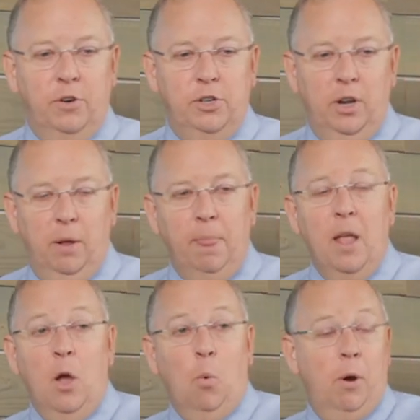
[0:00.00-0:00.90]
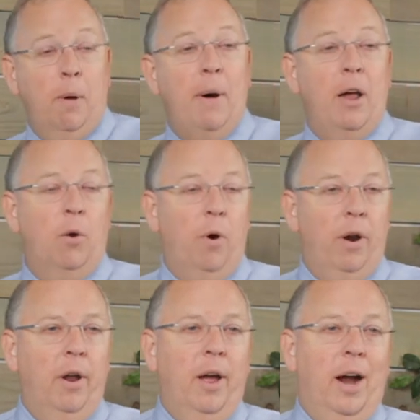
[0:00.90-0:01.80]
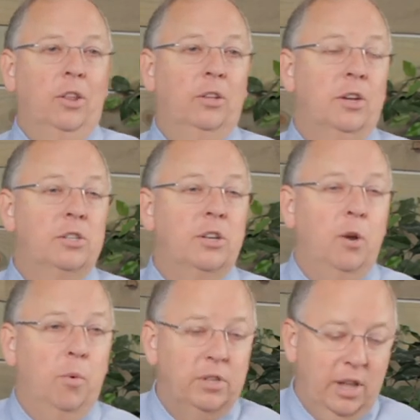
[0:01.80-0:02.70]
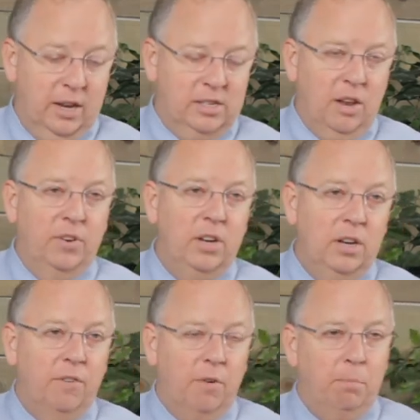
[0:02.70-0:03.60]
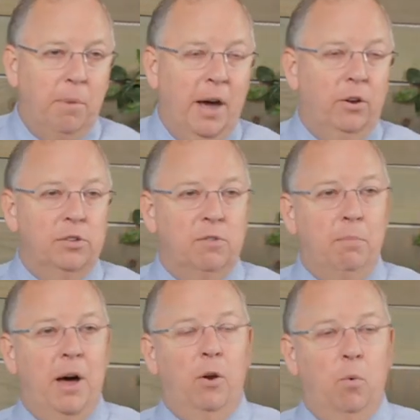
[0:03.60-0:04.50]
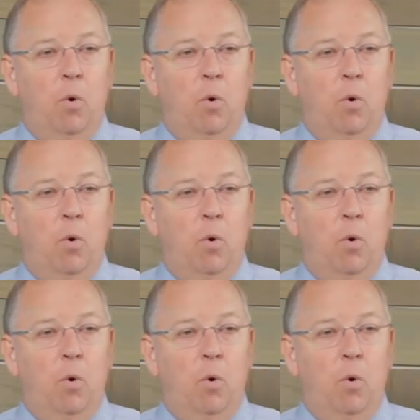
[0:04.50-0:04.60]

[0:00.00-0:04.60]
Virginia. What about bottled water? I looked at a study once. They had 17 different bottles of bottled